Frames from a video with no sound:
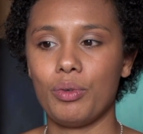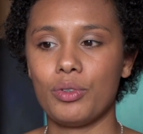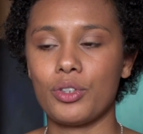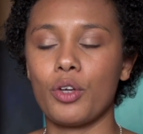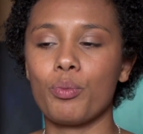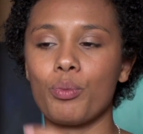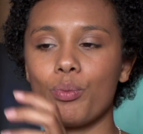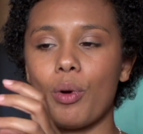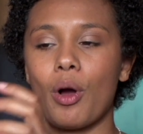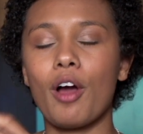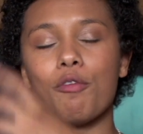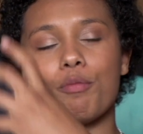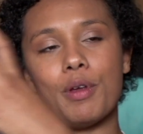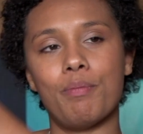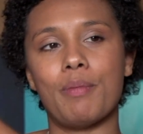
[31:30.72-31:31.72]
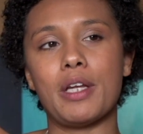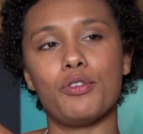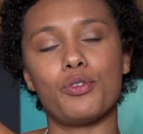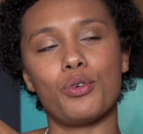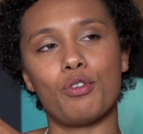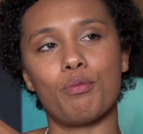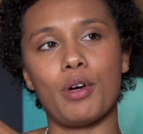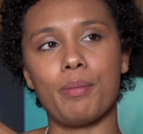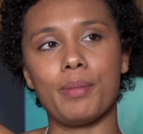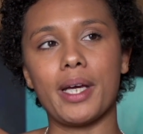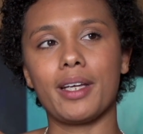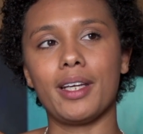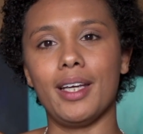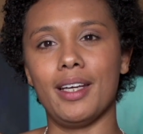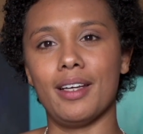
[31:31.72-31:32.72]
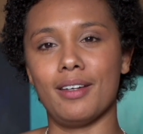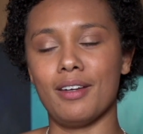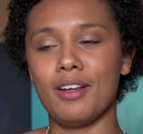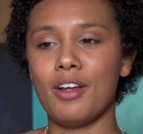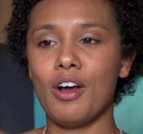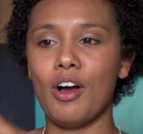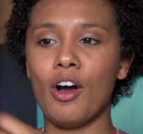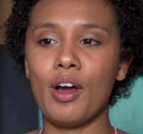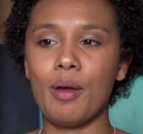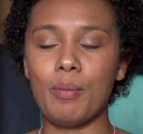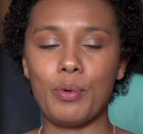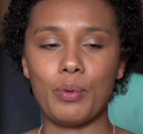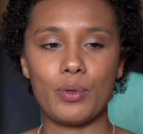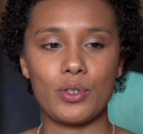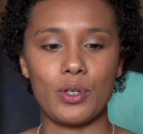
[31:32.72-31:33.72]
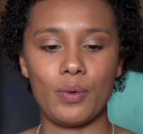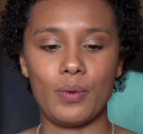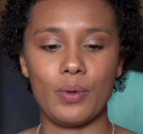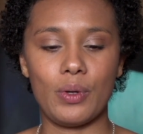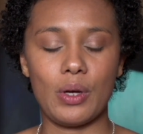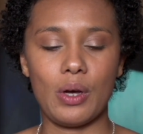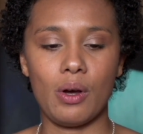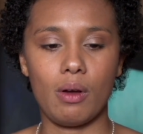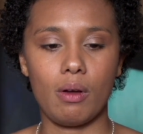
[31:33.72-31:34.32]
so I've been mentored by Becky, and I'm also